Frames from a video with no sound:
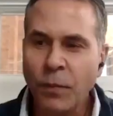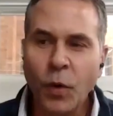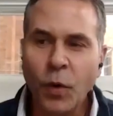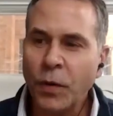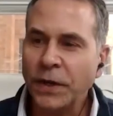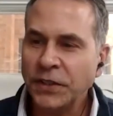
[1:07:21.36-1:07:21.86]

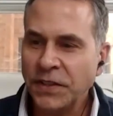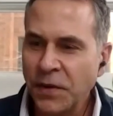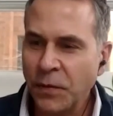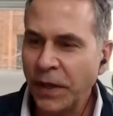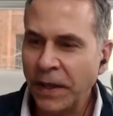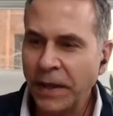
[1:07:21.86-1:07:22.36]
more questions
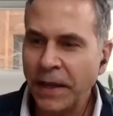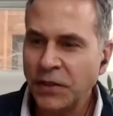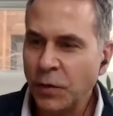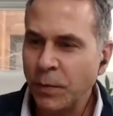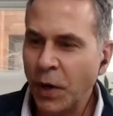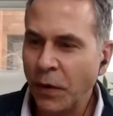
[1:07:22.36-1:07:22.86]
than we could get
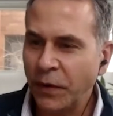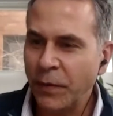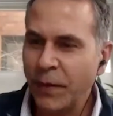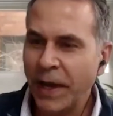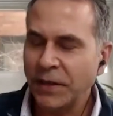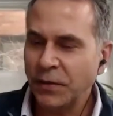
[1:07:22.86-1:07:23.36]
to, but hopefully
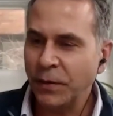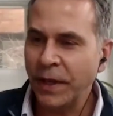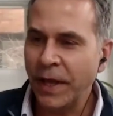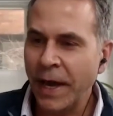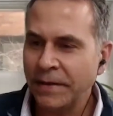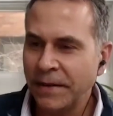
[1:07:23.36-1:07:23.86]
we got to a
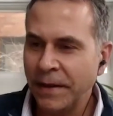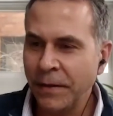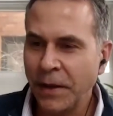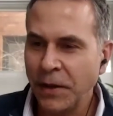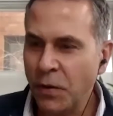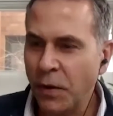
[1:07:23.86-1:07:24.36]
lot. Uh,
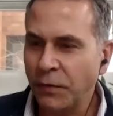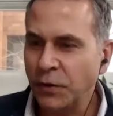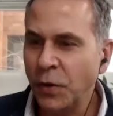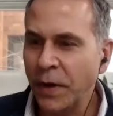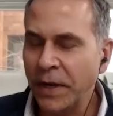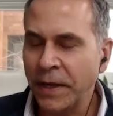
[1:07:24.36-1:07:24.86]
thank you all for
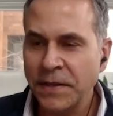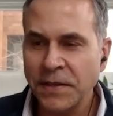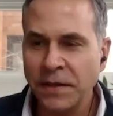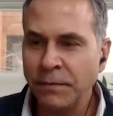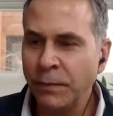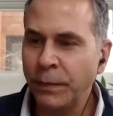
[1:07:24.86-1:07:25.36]
joining us
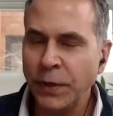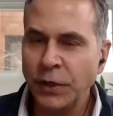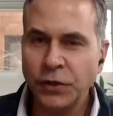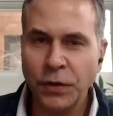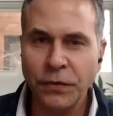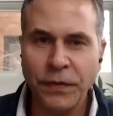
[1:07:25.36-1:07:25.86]
and be
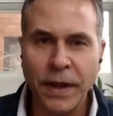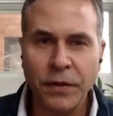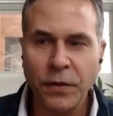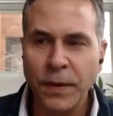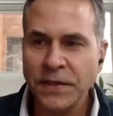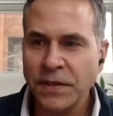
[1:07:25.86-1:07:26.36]
sure to follow
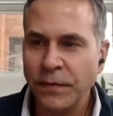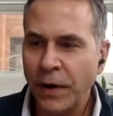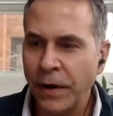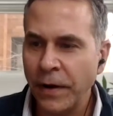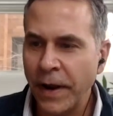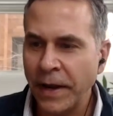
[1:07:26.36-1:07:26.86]
the rest of
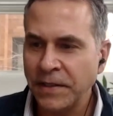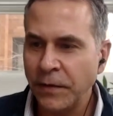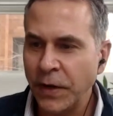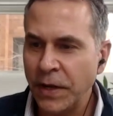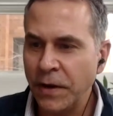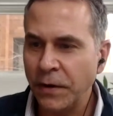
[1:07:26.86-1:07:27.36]
our
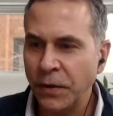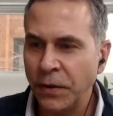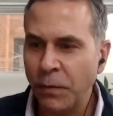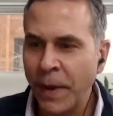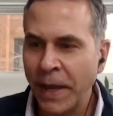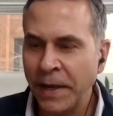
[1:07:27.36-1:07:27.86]
activity here at the
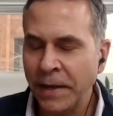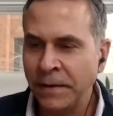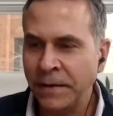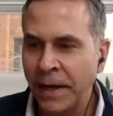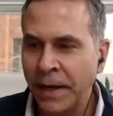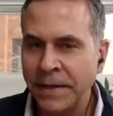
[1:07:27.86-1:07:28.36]

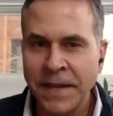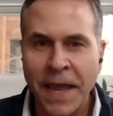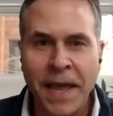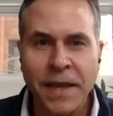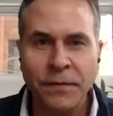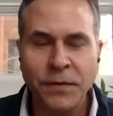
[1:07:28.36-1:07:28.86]
remaining uh,
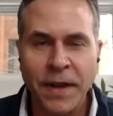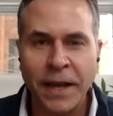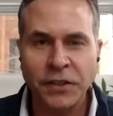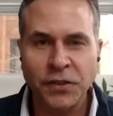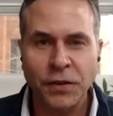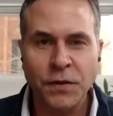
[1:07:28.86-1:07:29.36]
day of
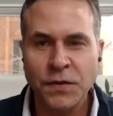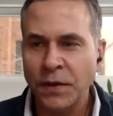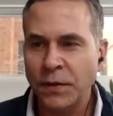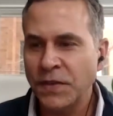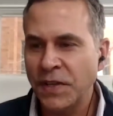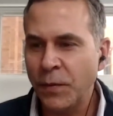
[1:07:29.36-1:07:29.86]
National News
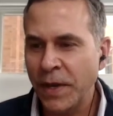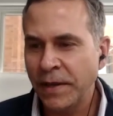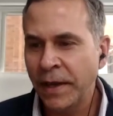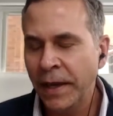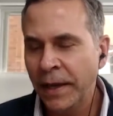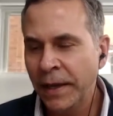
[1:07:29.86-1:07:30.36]
Literacy Week.